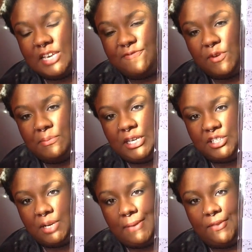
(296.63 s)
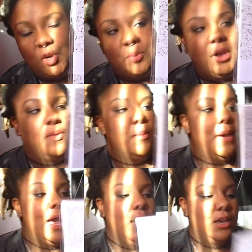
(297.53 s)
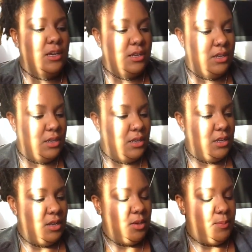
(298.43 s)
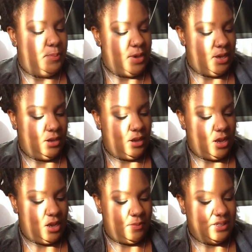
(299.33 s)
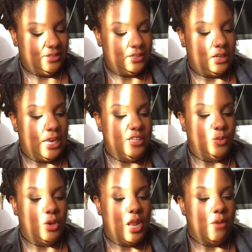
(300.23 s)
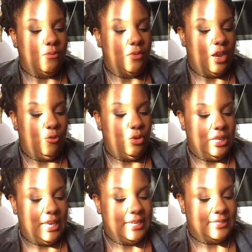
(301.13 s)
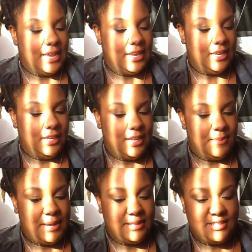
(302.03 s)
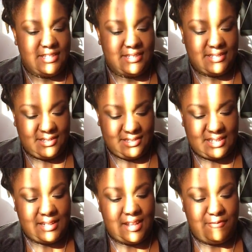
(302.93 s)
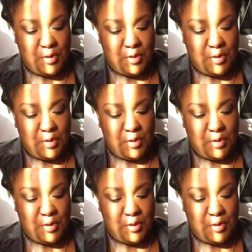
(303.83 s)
information about the notebook on the back. But this is a nice one. I'm really excited about this because I love